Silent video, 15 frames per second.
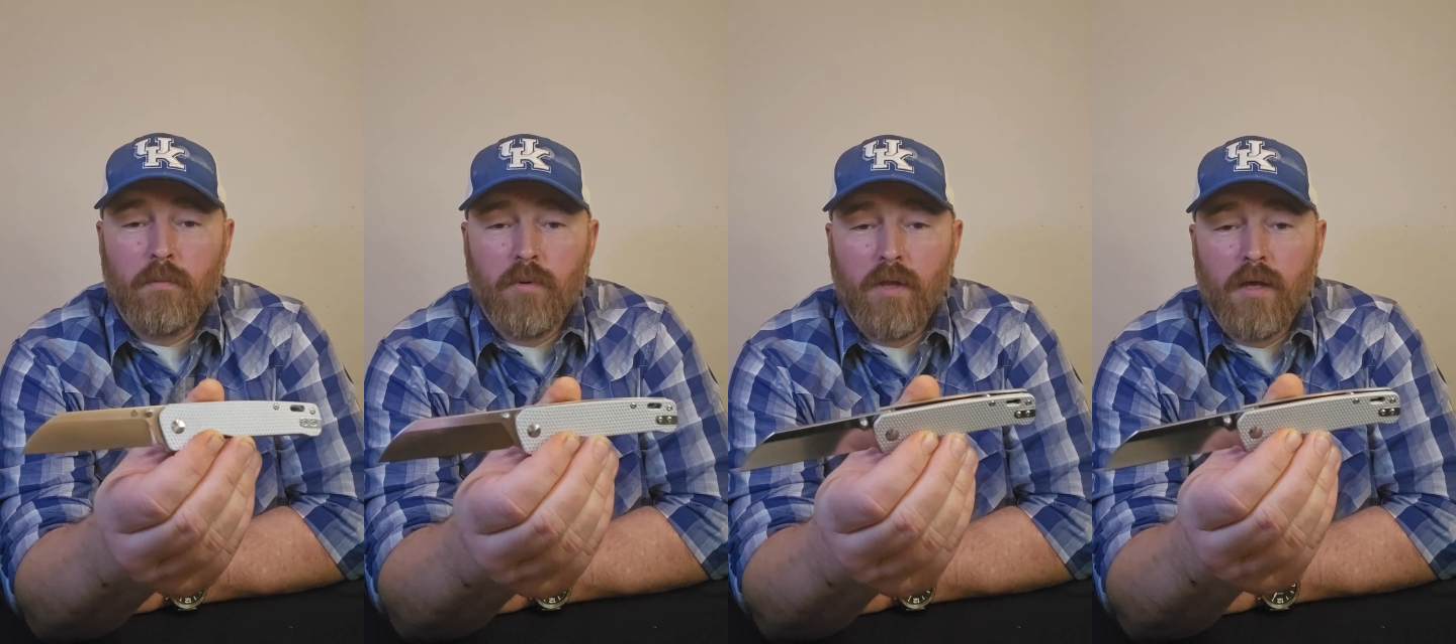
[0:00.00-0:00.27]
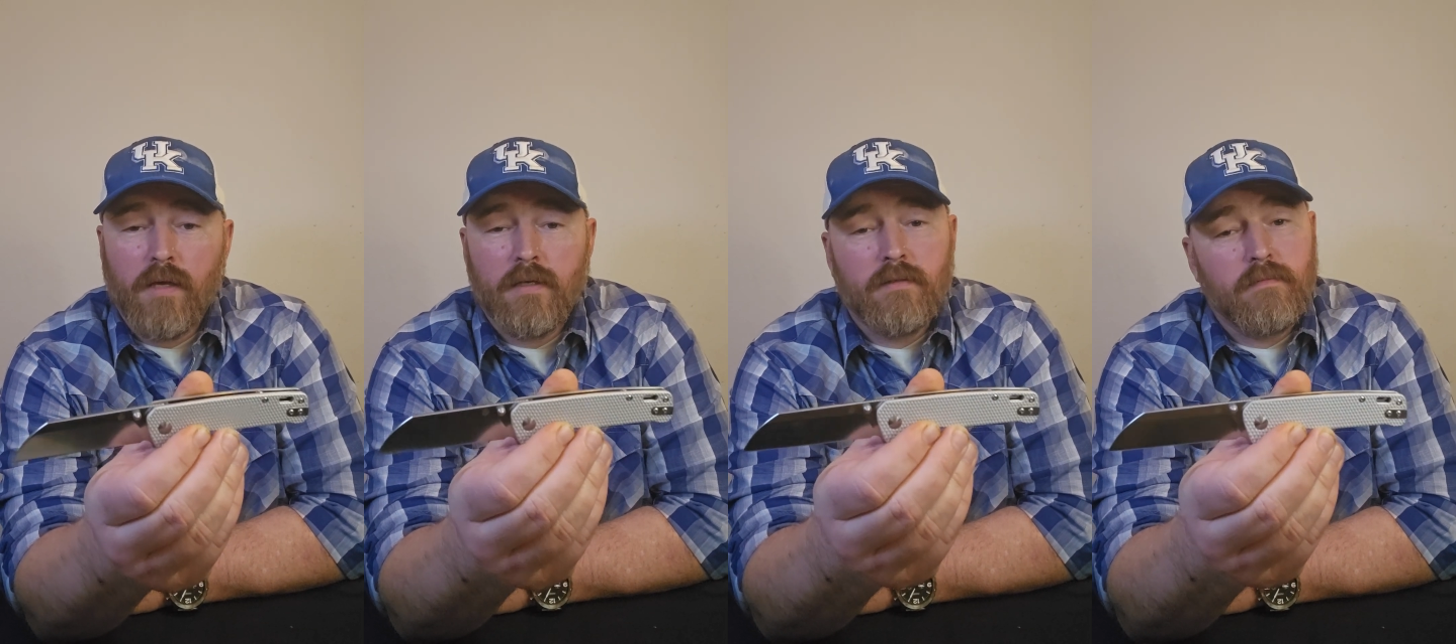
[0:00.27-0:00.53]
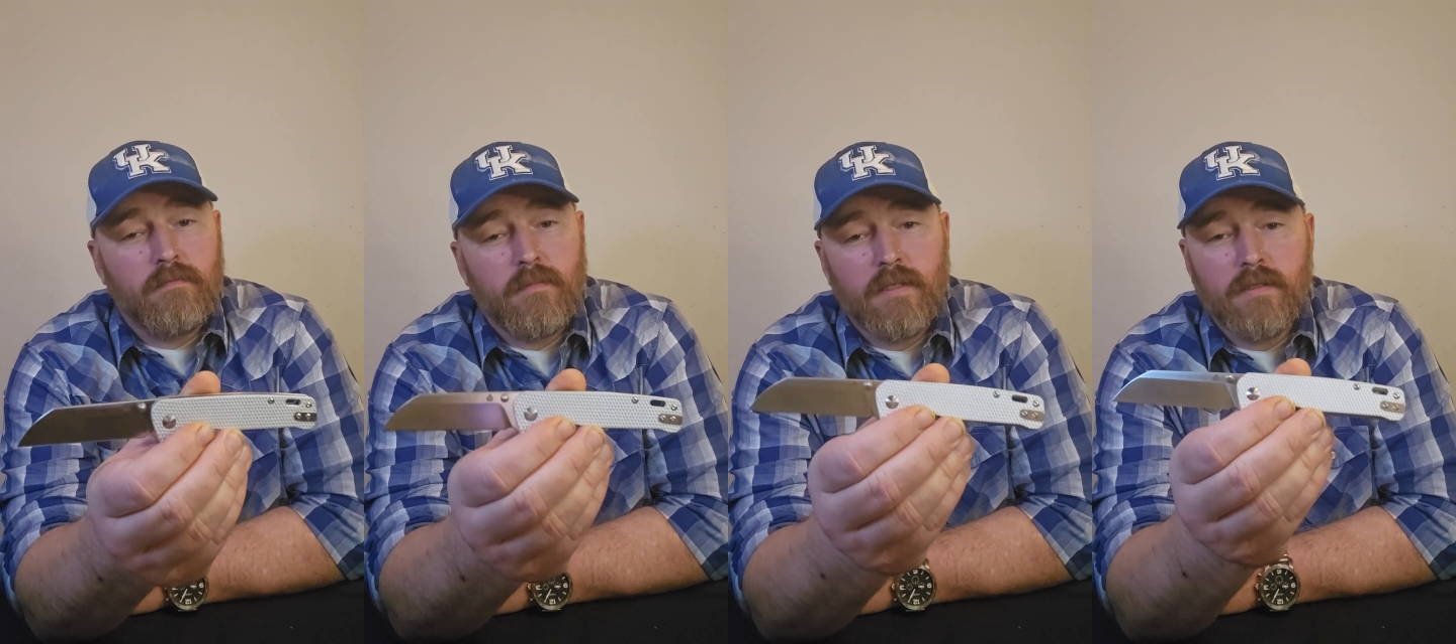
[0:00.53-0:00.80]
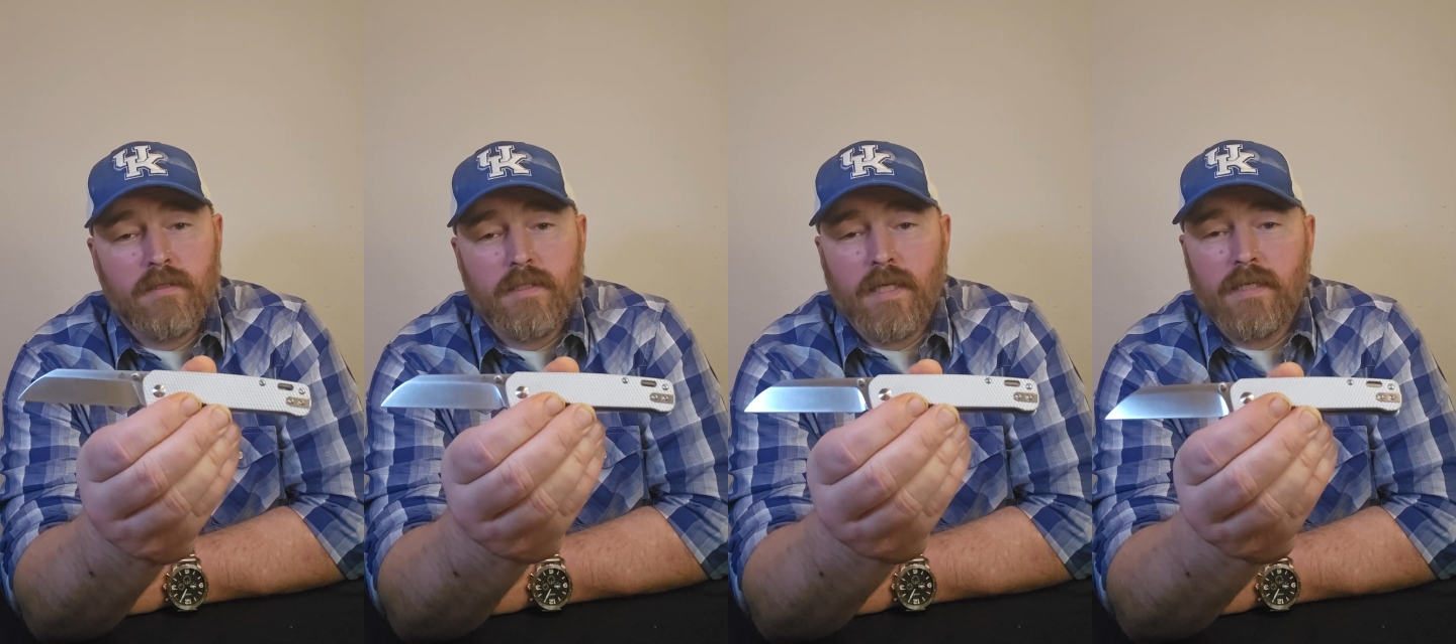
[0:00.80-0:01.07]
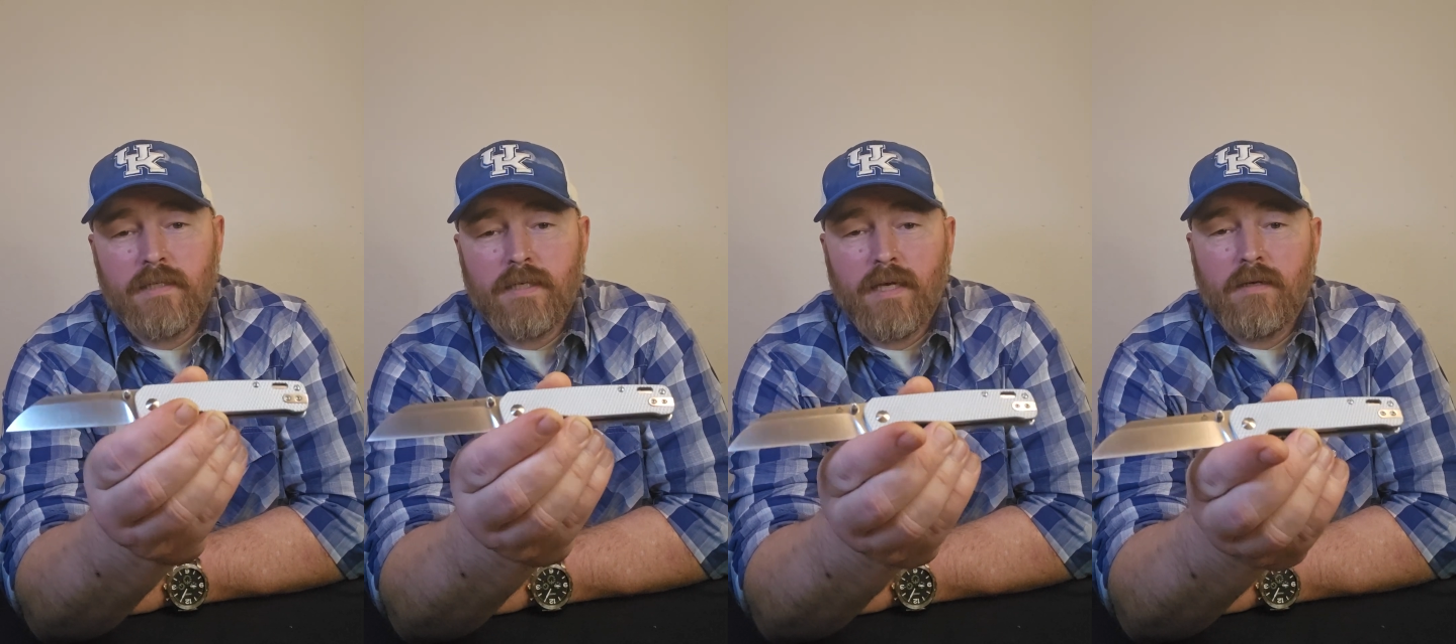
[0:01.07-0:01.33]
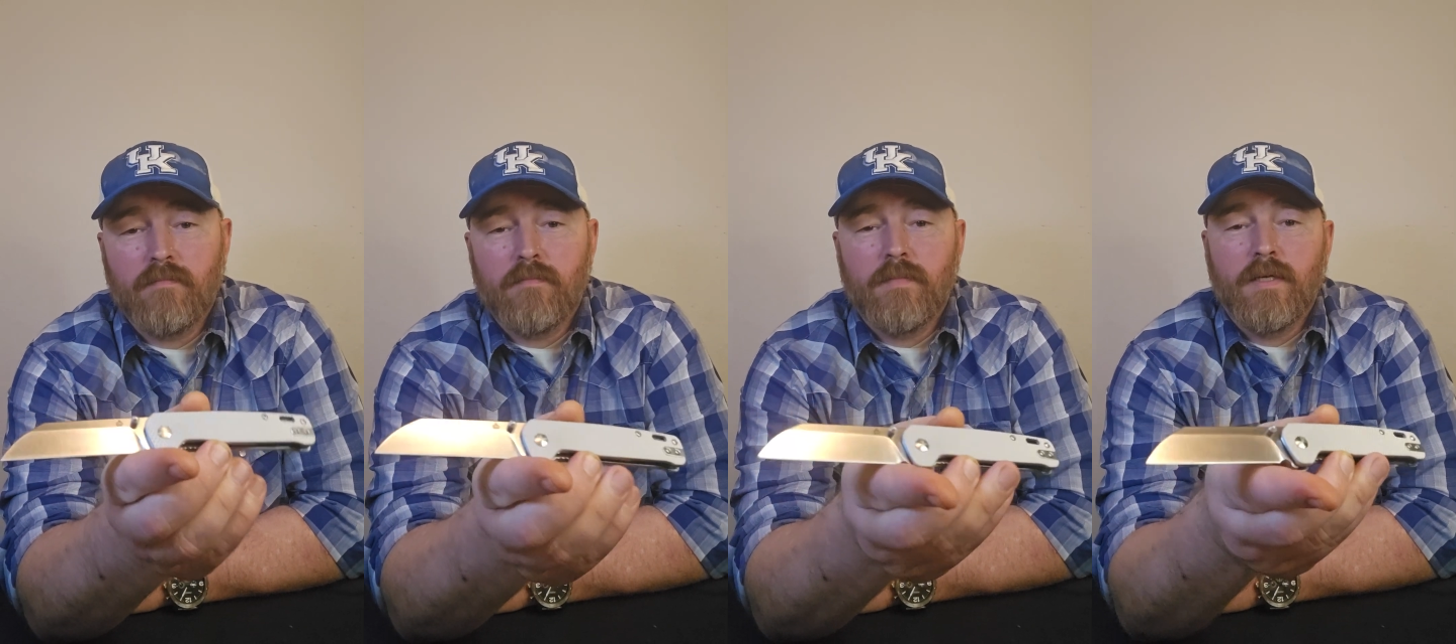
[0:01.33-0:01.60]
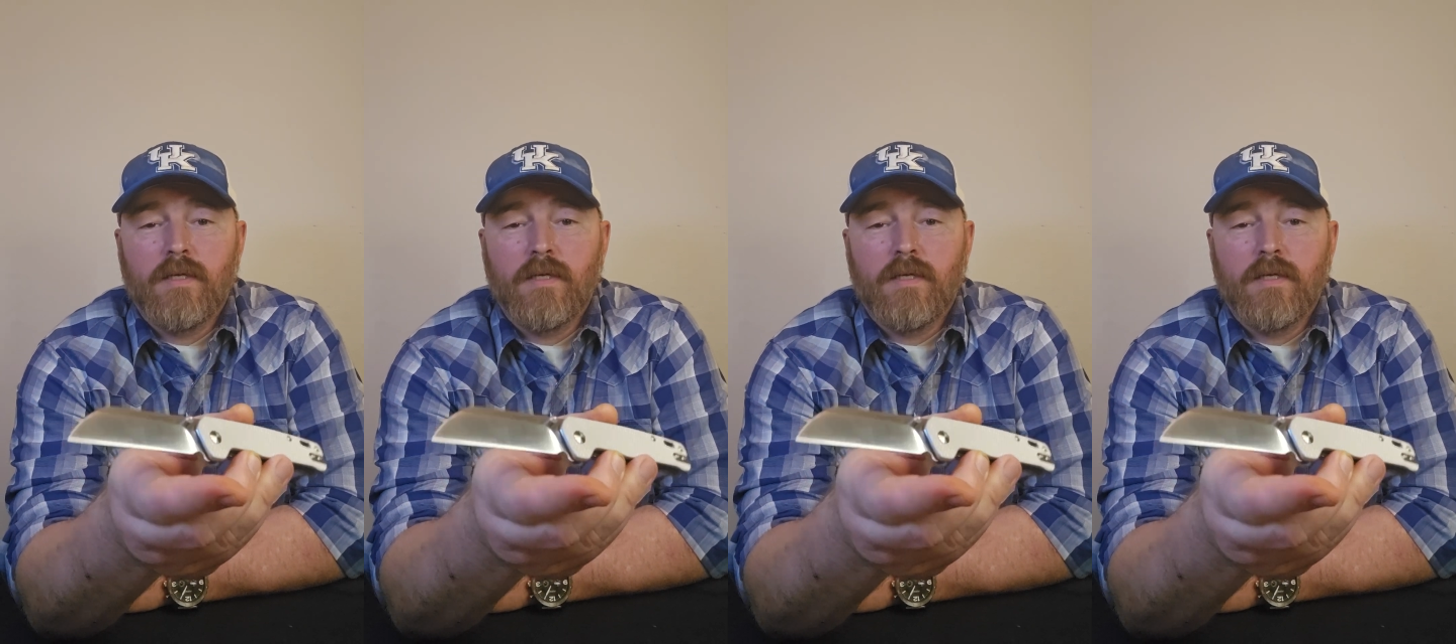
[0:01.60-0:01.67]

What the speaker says: to play, and it's not time.